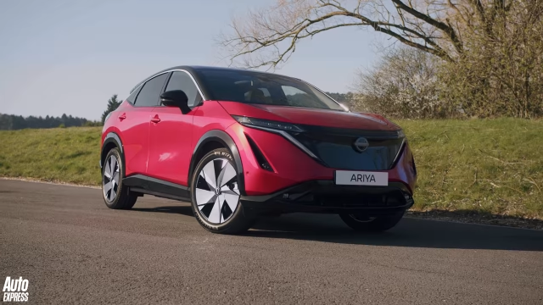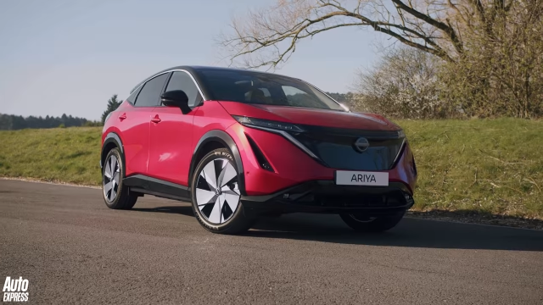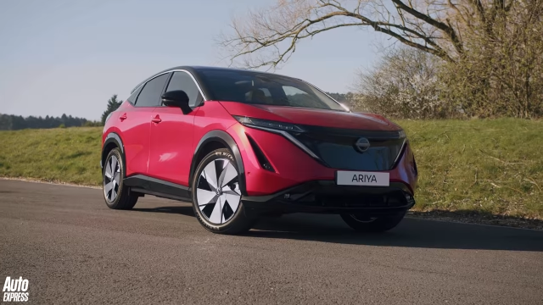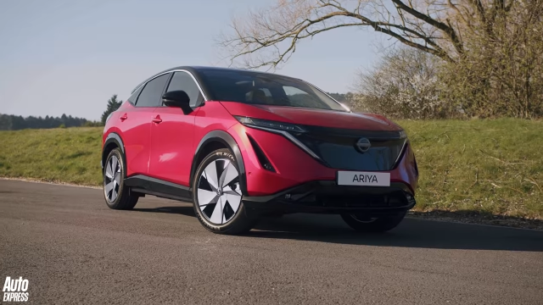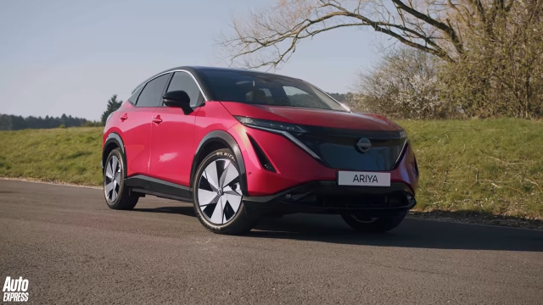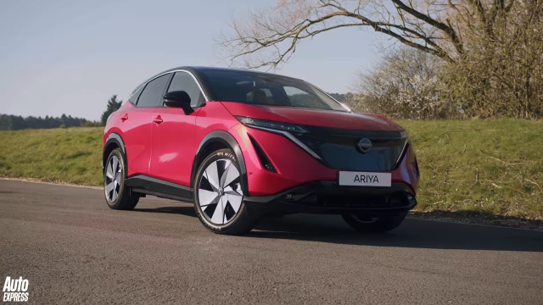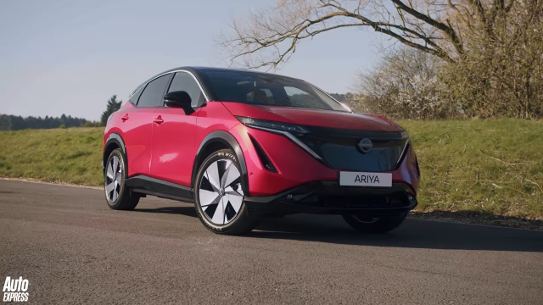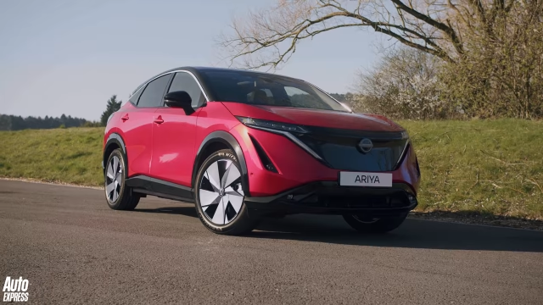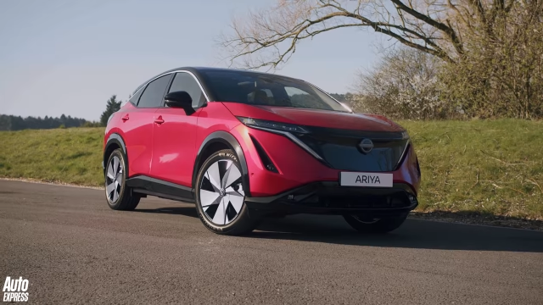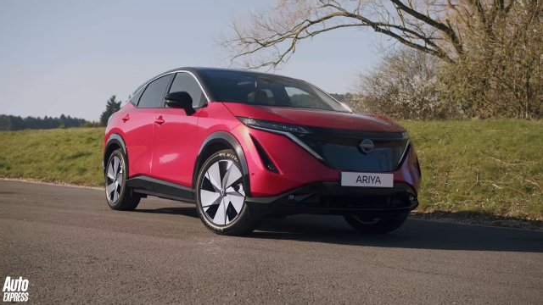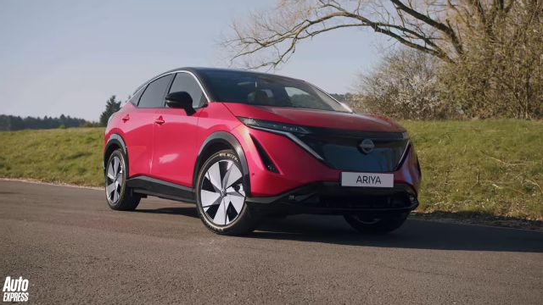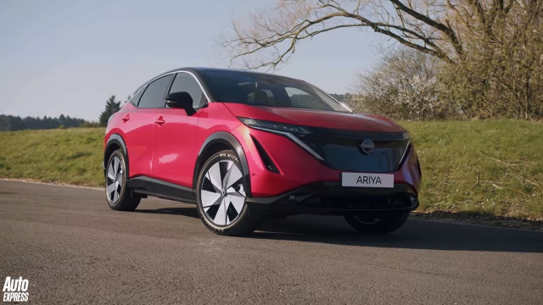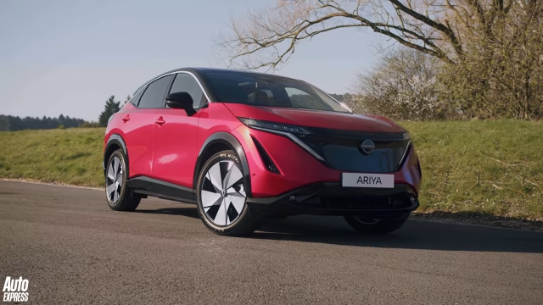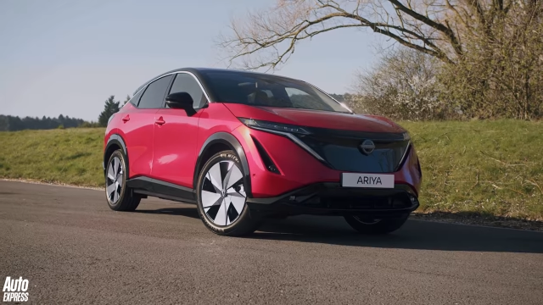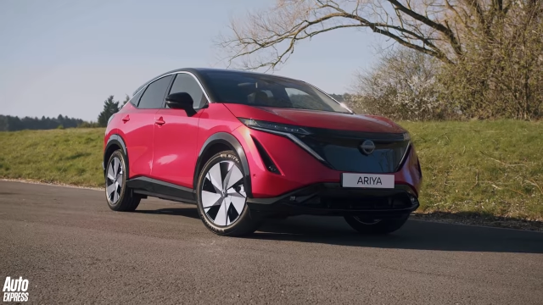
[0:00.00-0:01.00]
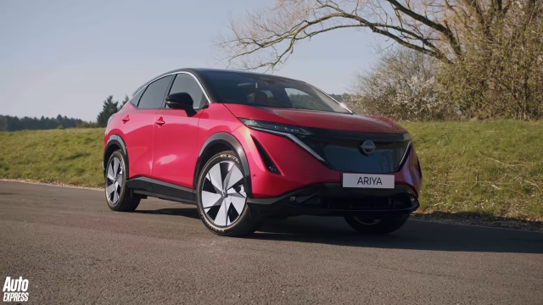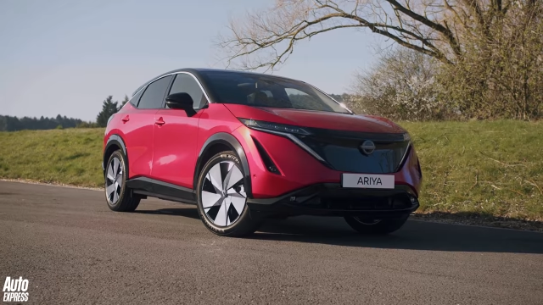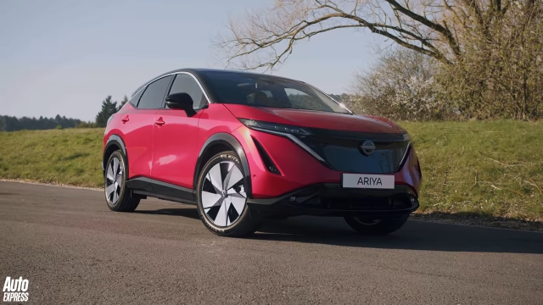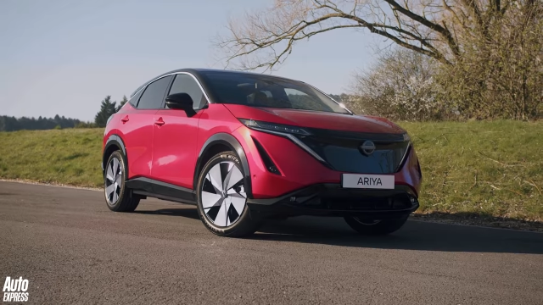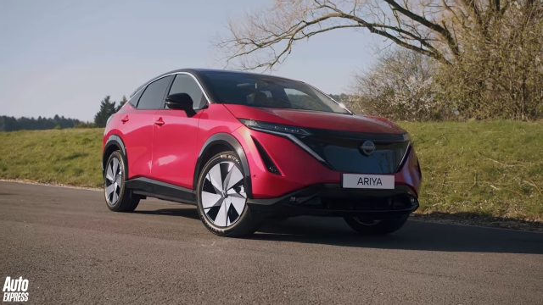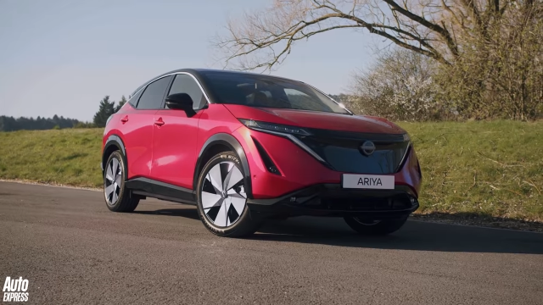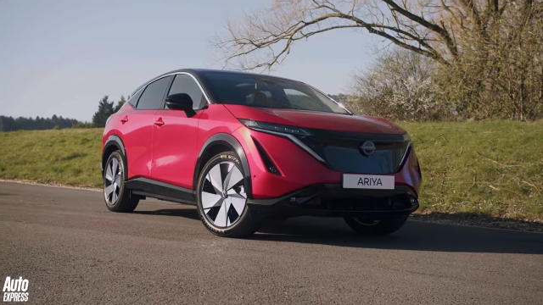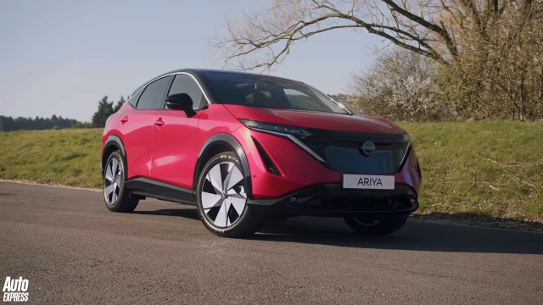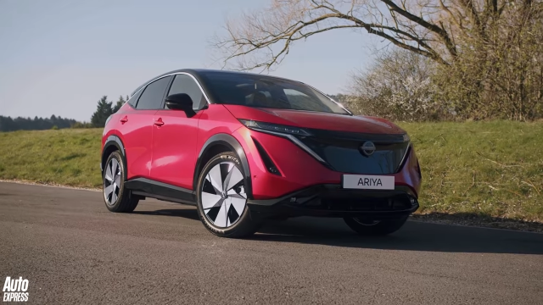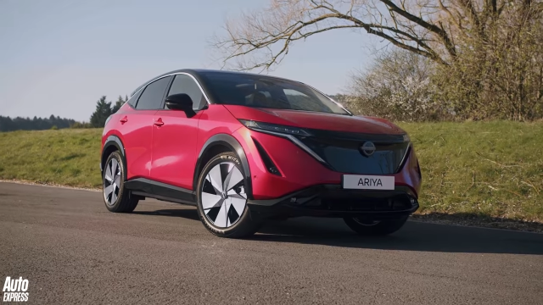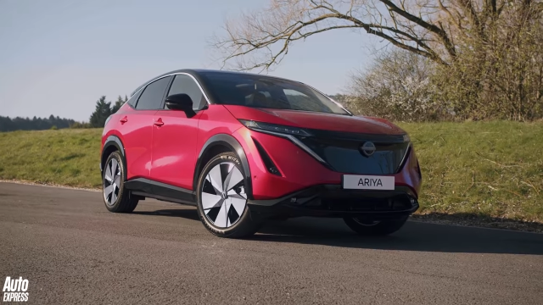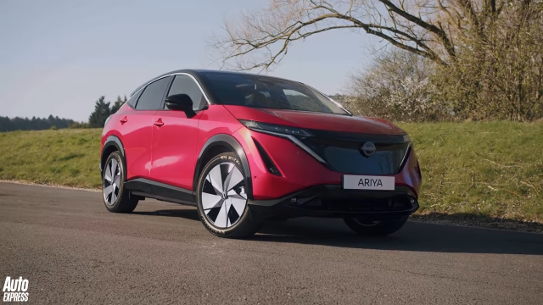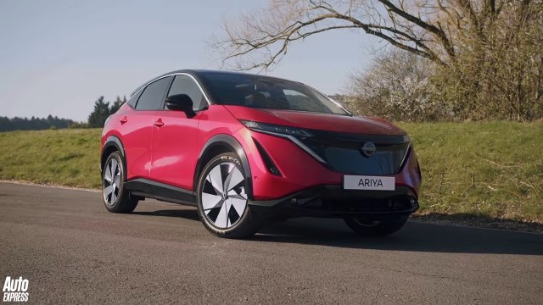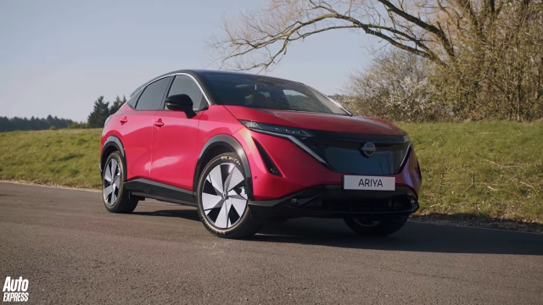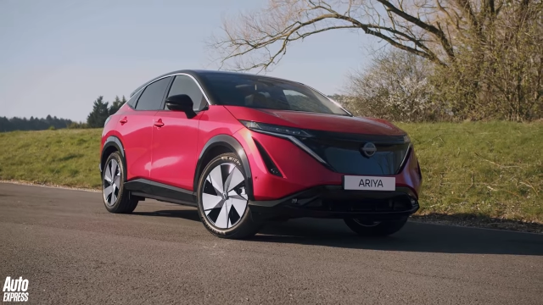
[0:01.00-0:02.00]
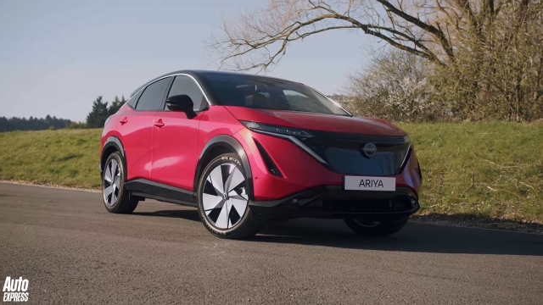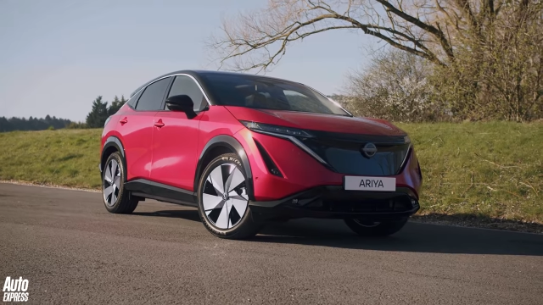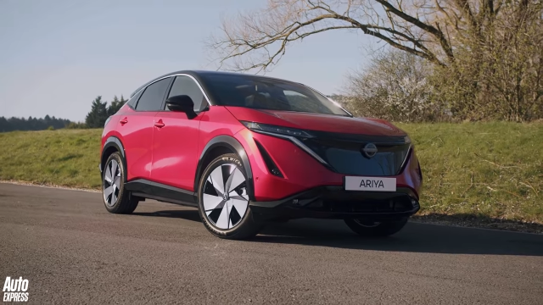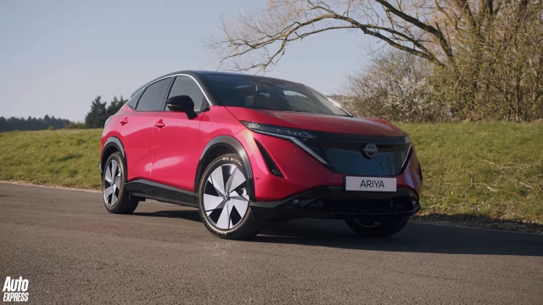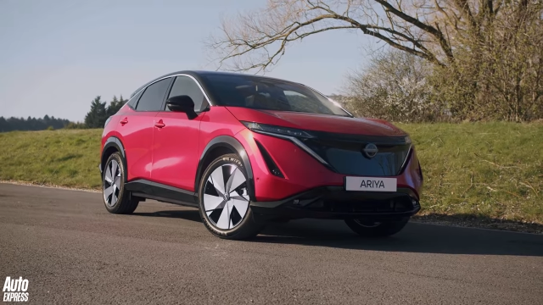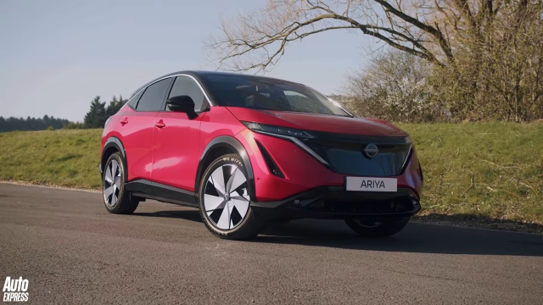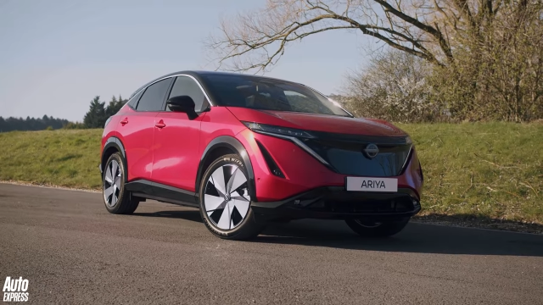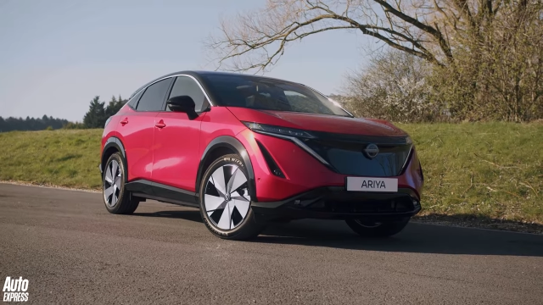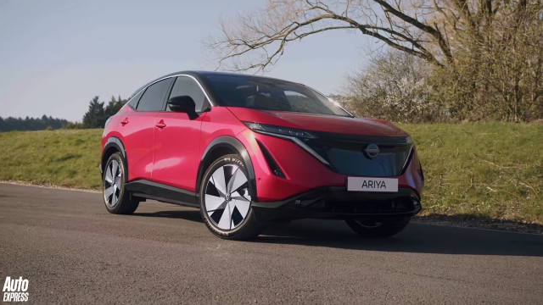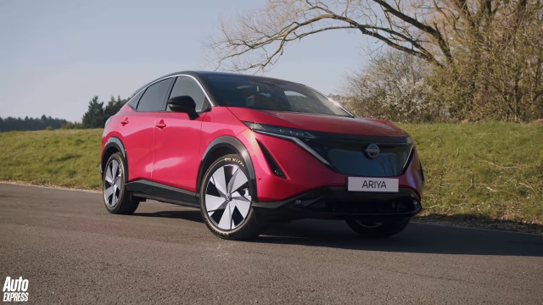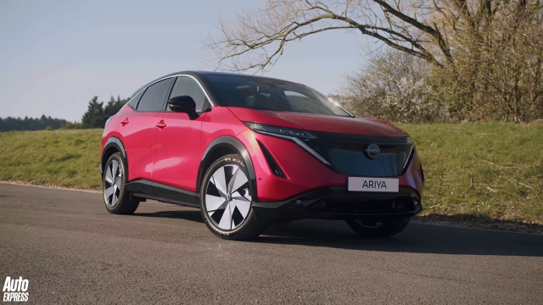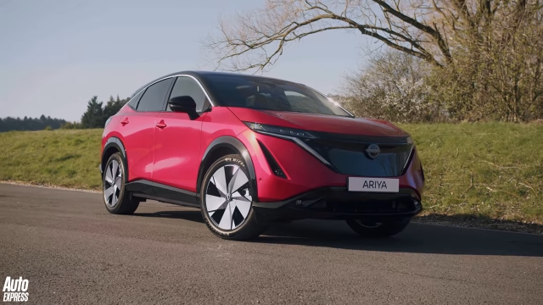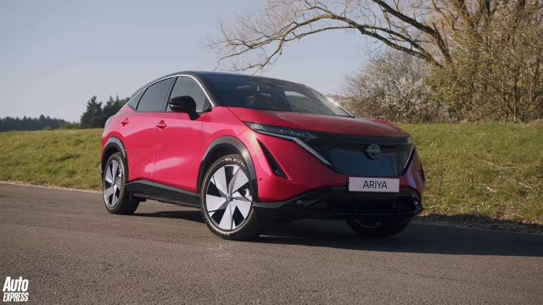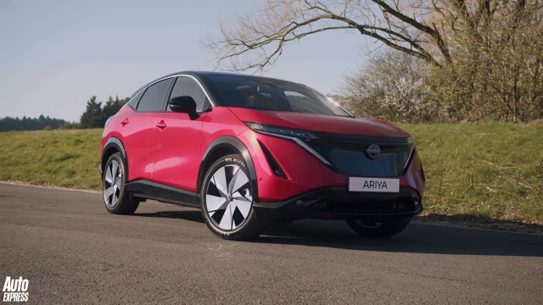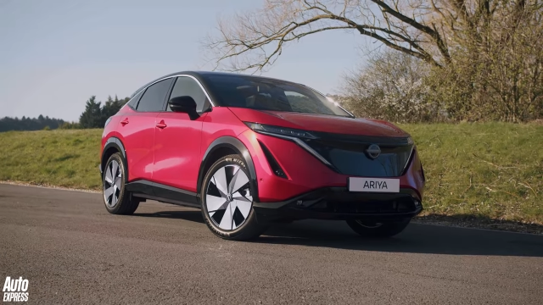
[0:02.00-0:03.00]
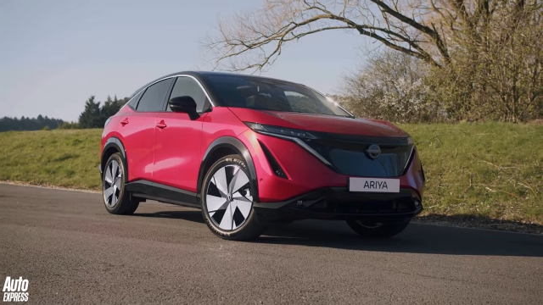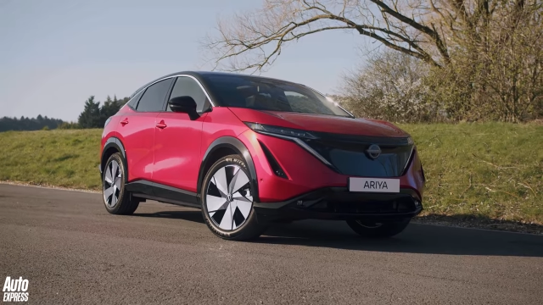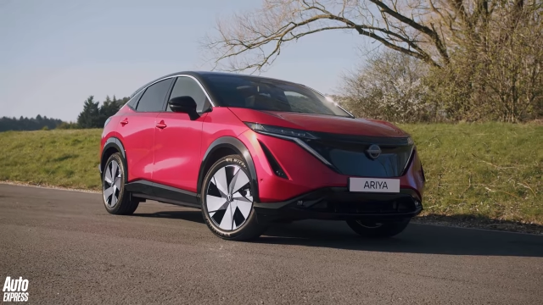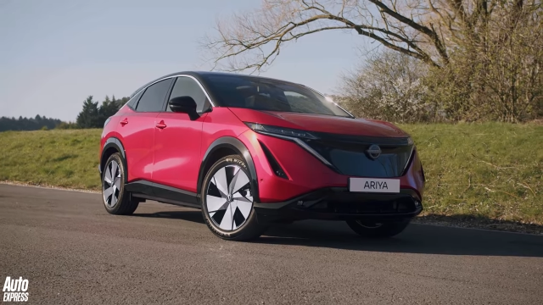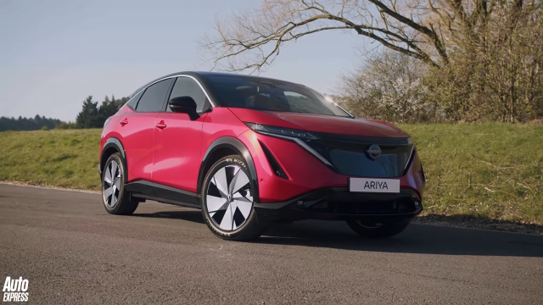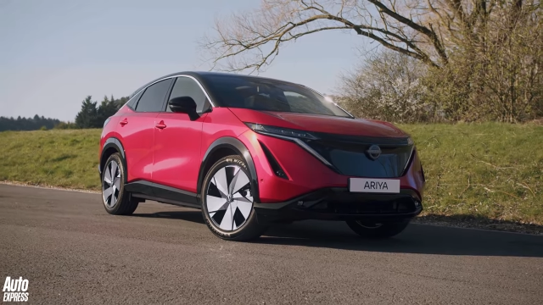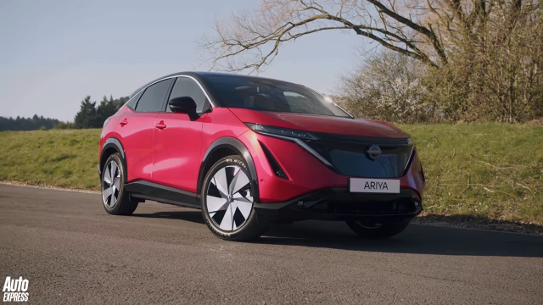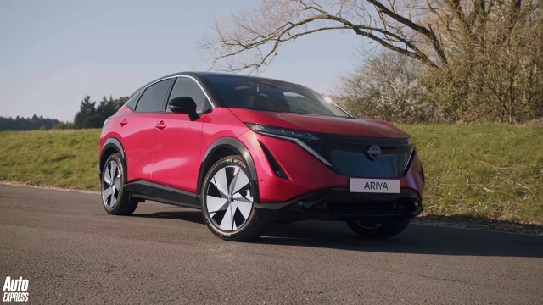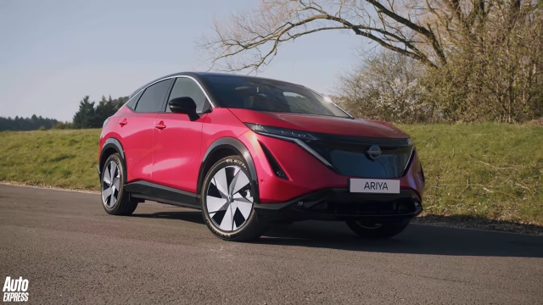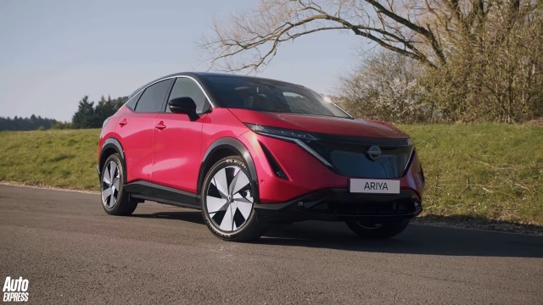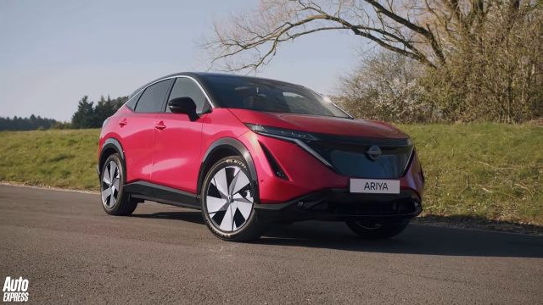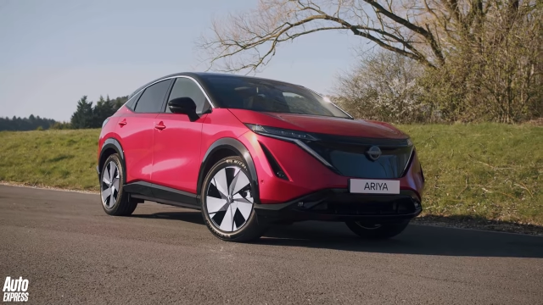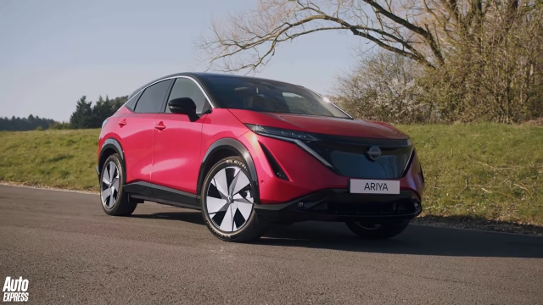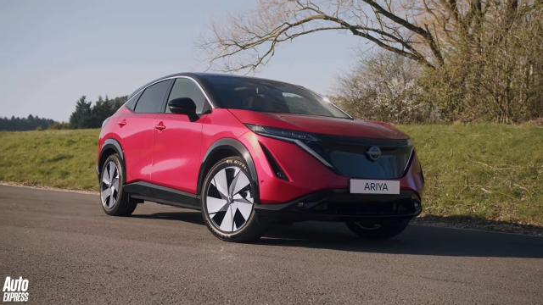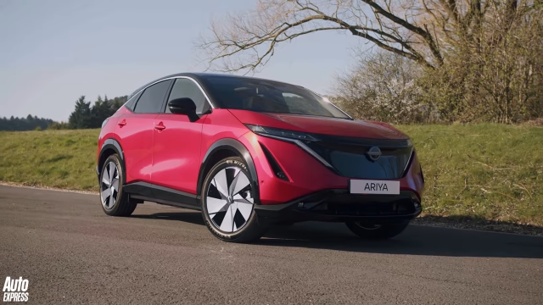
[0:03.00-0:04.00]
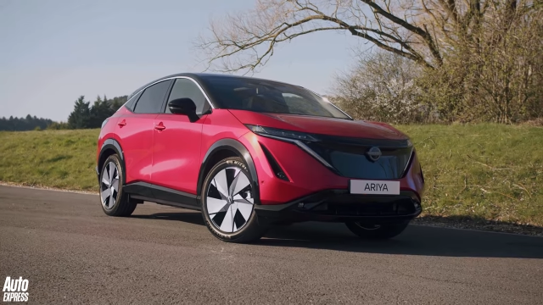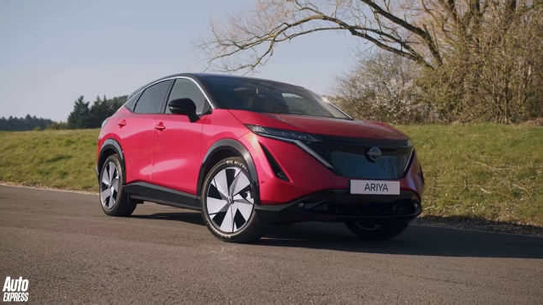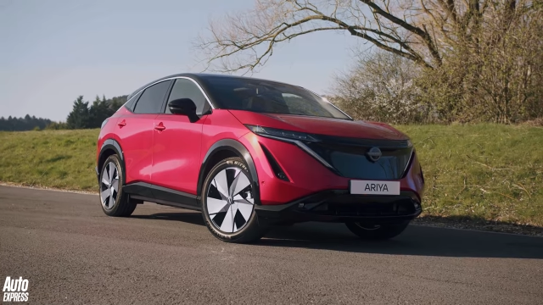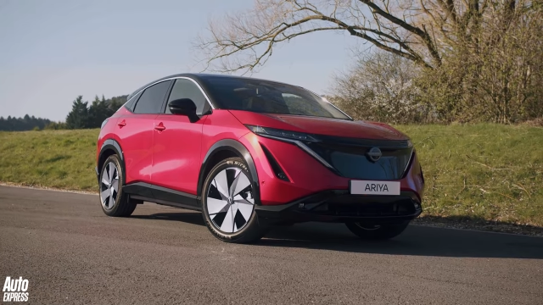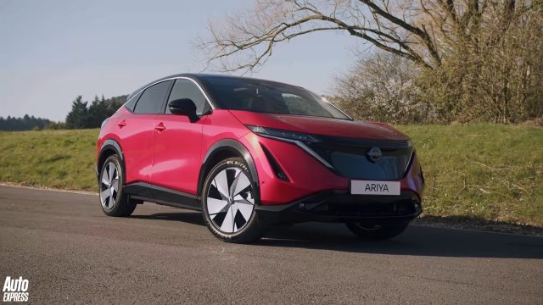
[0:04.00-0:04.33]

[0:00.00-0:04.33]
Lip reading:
[unreadable: no face in view]